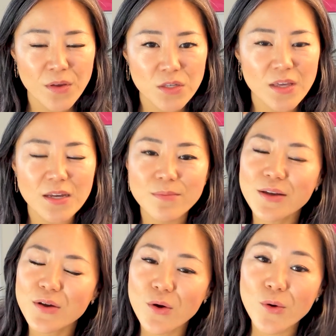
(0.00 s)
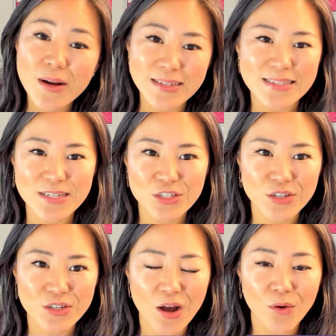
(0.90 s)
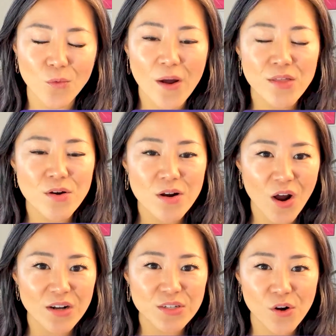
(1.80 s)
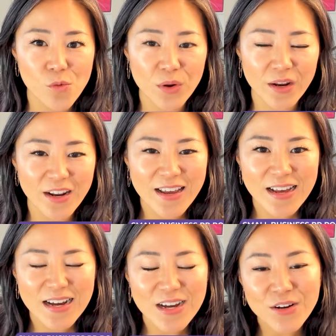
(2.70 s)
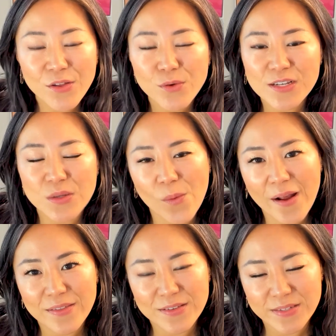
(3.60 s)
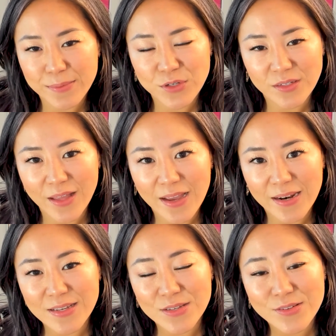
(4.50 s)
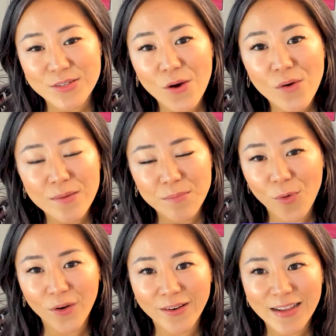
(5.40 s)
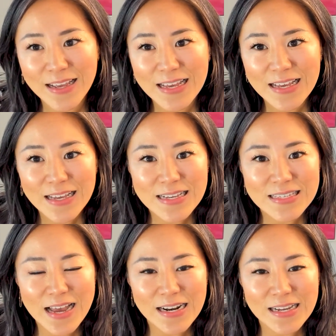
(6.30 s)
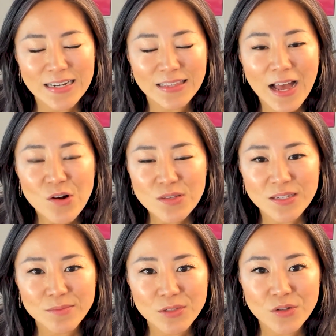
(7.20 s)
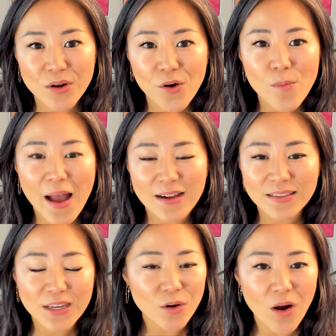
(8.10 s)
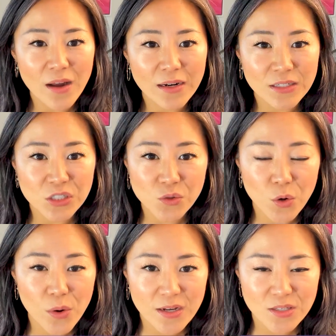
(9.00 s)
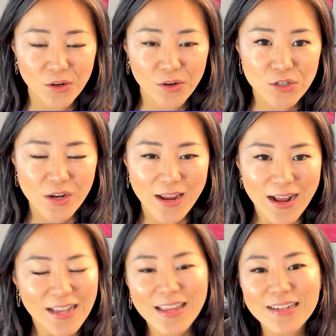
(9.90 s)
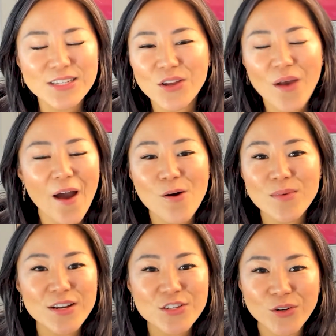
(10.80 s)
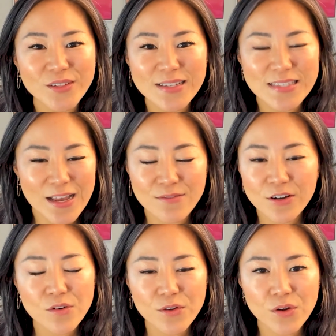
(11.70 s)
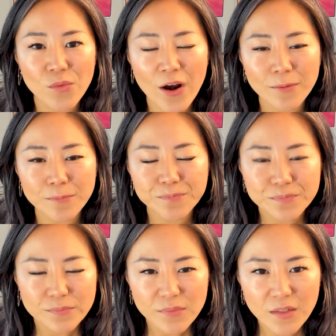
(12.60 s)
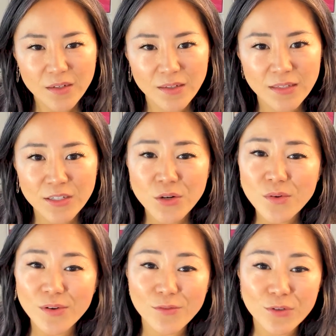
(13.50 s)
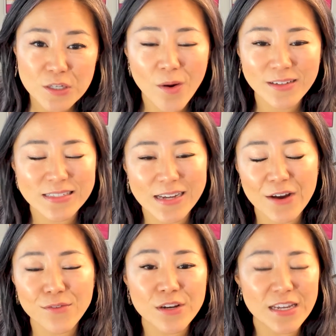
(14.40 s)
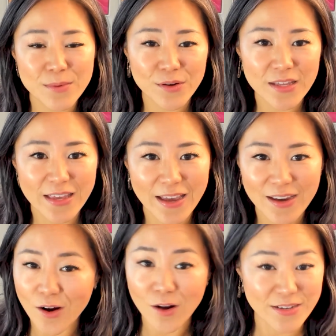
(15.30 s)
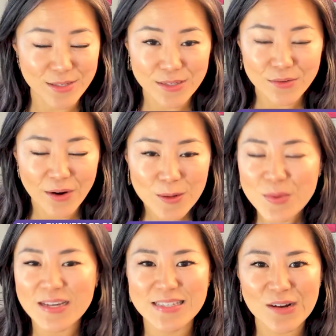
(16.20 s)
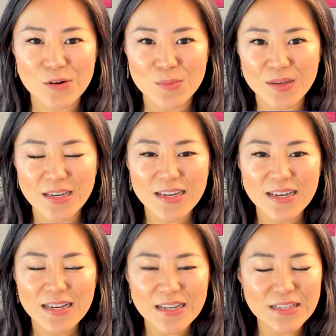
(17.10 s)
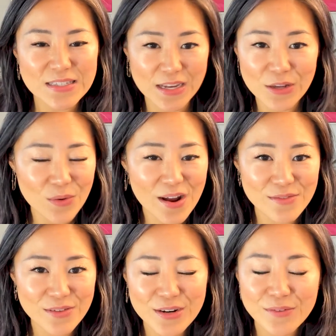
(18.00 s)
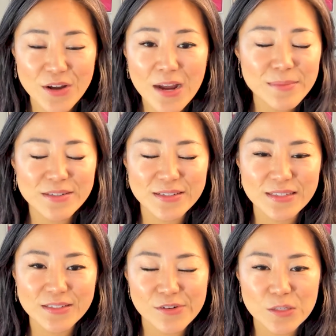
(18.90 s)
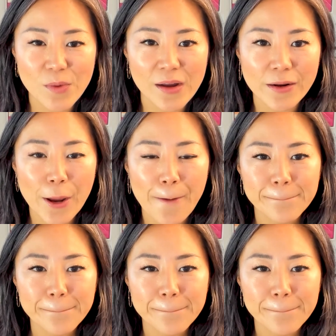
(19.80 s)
So they can make a quick decision on whether or not to open it. Another reason why the subject line is so important is that it allows them to go back later on and do a quick search. I can't tell you how many journalists I've interviewed where they don't respond to every email they get, obviously, right? Because that would be insane. They don't have enough time to respond.